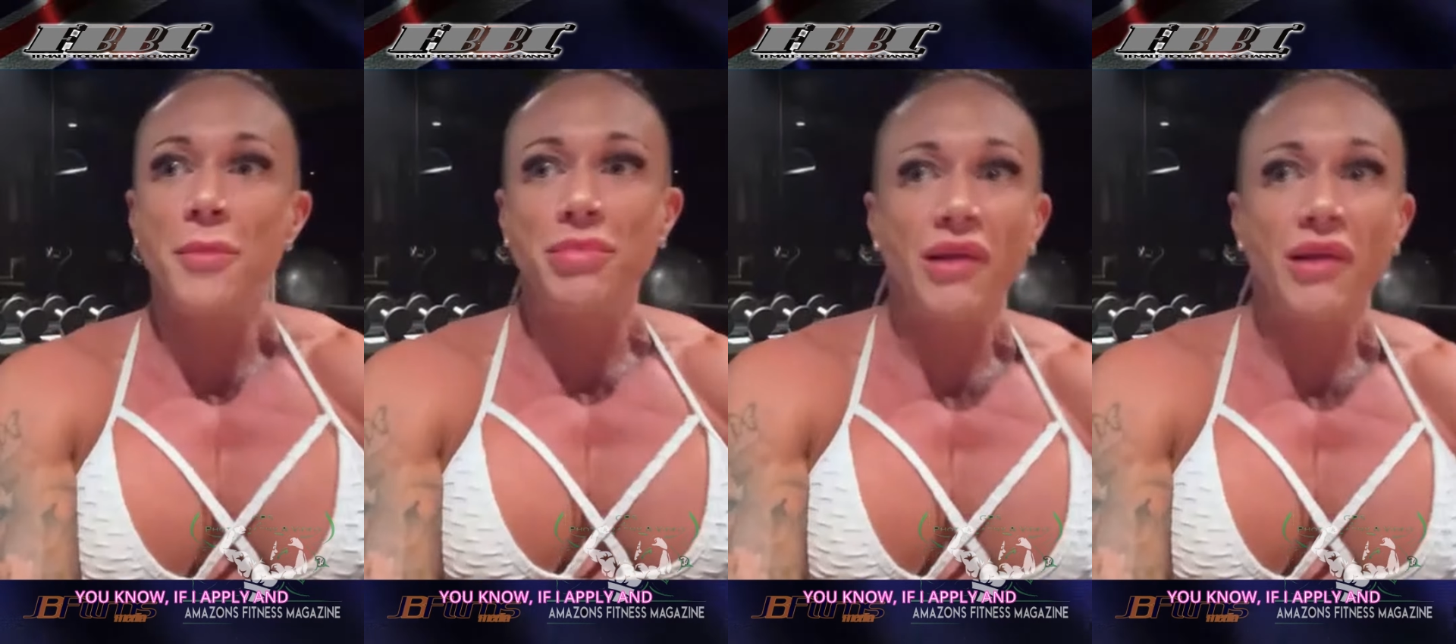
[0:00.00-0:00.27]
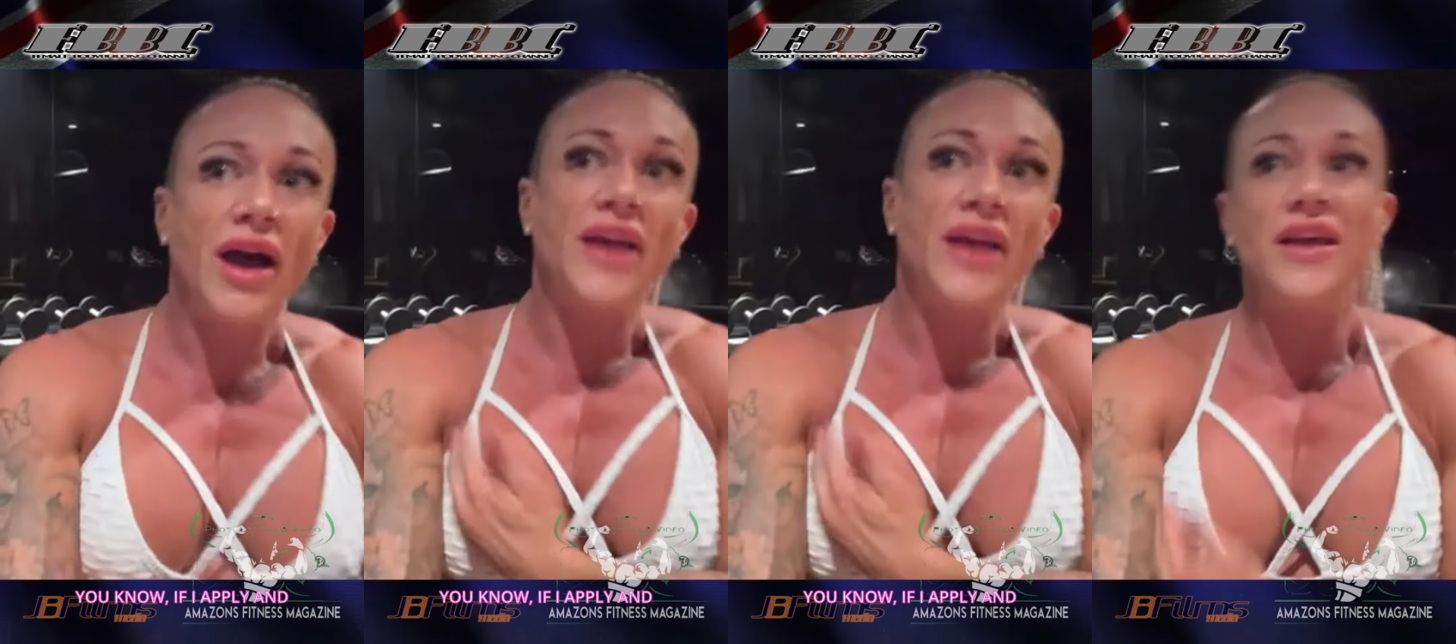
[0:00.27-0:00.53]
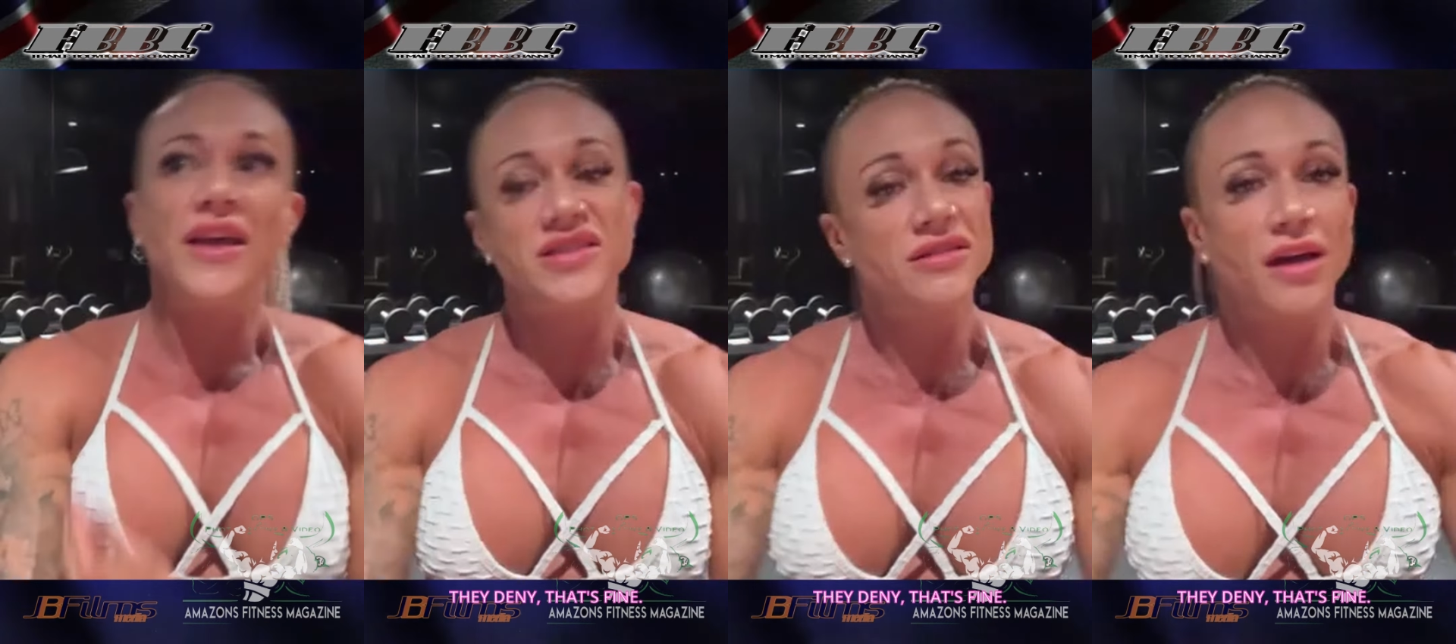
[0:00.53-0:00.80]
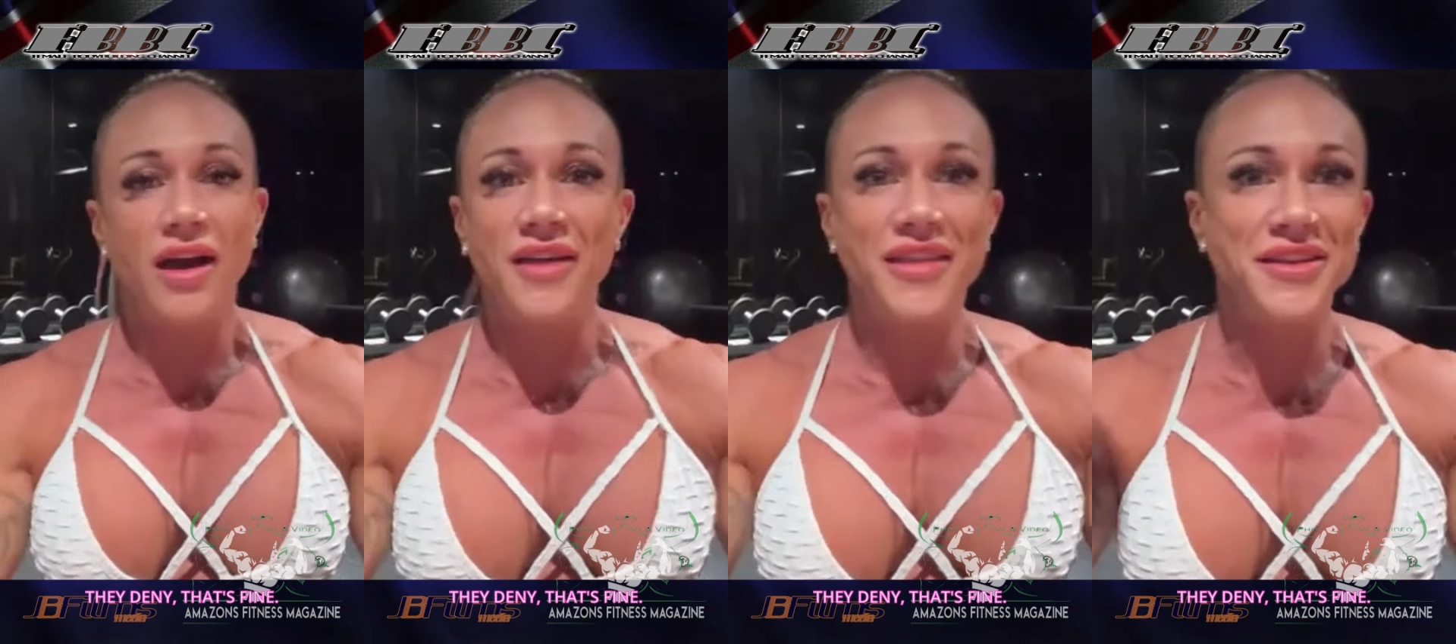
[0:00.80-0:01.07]
apply and they
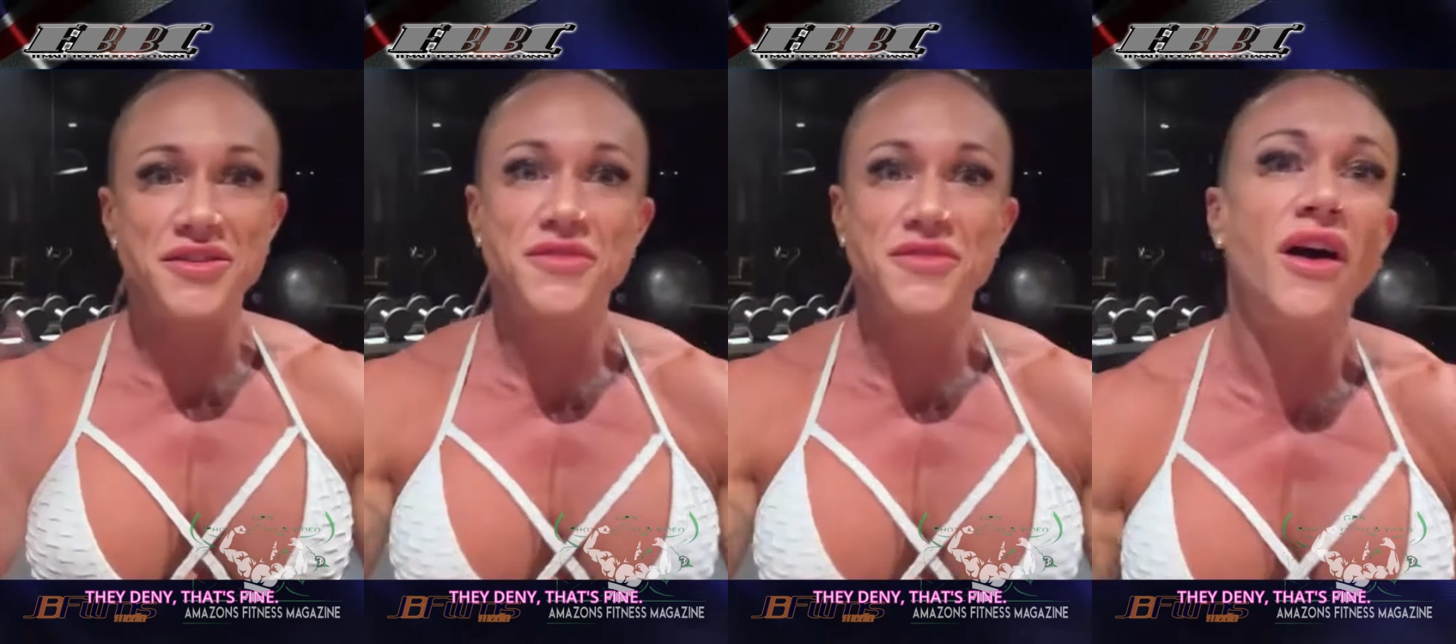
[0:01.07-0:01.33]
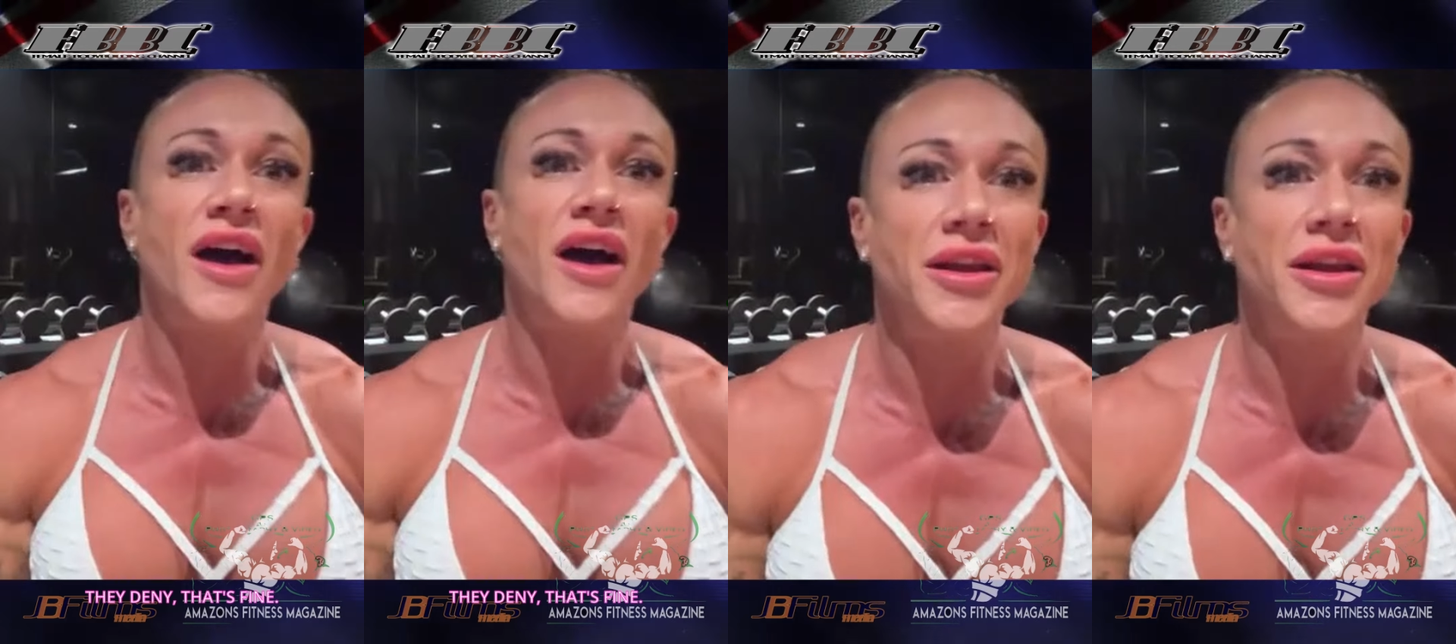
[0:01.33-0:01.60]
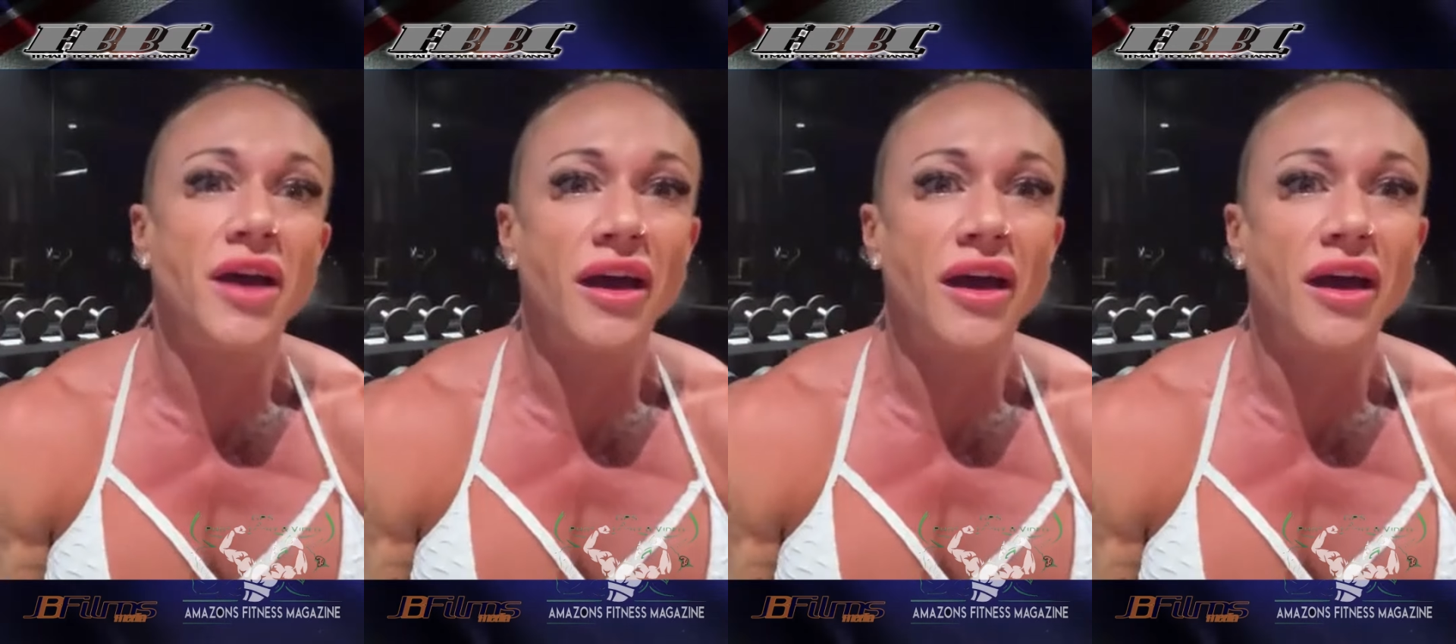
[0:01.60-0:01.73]
deny, that's fine.